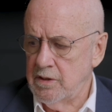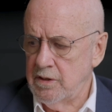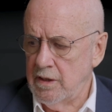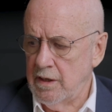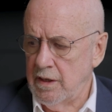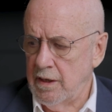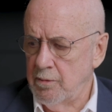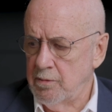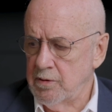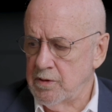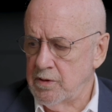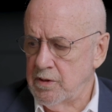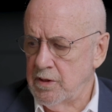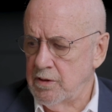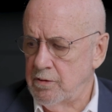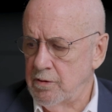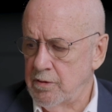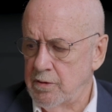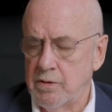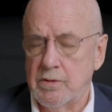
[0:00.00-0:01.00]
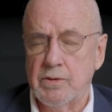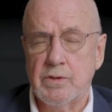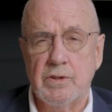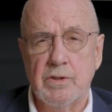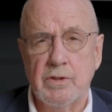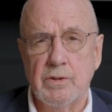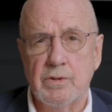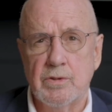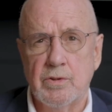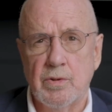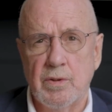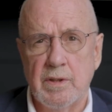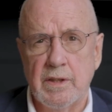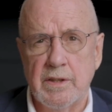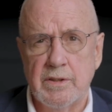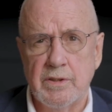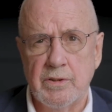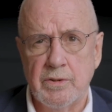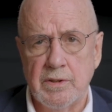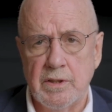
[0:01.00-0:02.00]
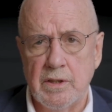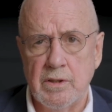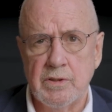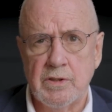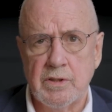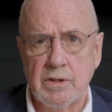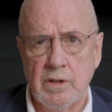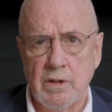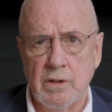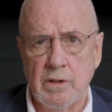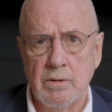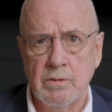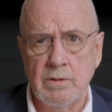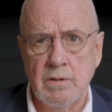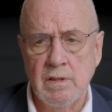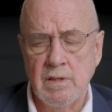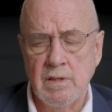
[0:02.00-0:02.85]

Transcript: that I was introduced to 22 years ago